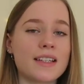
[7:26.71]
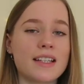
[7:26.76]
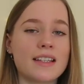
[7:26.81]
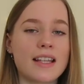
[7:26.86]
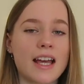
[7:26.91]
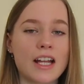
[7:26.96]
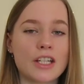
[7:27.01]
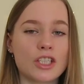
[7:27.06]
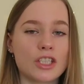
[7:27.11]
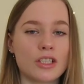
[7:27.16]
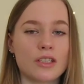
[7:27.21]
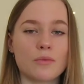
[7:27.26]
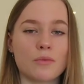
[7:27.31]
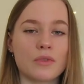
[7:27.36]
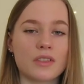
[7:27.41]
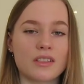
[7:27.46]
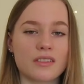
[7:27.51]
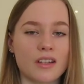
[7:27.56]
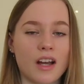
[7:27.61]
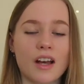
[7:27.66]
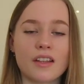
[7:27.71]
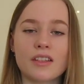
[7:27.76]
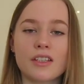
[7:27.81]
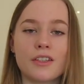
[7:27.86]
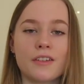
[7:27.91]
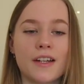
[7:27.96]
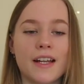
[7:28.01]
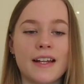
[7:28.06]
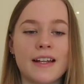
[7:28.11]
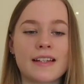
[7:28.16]
and that just was not the
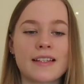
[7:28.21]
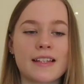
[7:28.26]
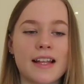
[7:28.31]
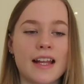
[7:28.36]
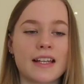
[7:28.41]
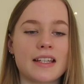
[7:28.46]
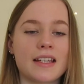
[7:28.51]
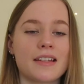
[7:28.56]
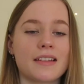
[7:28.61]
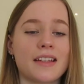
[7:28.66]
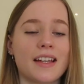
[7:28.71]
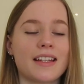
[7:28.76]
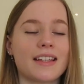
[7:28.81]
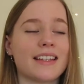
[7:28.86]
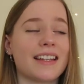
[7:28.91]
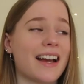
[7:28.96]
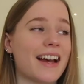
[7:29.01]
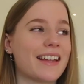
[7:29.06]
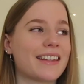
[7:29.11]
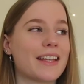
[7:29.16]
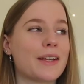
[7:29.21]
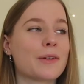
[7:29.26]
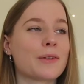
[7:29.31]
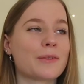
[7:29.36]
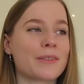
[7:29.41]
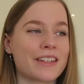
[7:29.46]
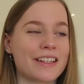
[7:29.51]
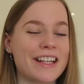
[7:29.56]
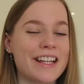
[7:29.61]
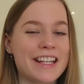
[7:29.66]
greatest idea. Like, yeah, they were
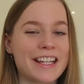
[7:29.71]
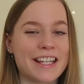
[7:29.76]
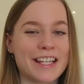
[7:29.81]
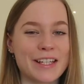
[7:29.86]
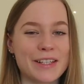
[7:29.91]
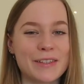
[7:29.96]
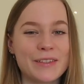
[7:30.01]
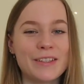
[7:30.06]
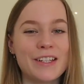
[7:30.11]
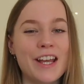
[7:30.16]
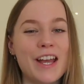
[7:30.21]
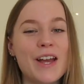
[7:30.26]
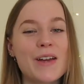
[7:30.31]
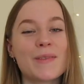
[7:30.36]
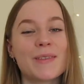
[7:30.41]
really cute.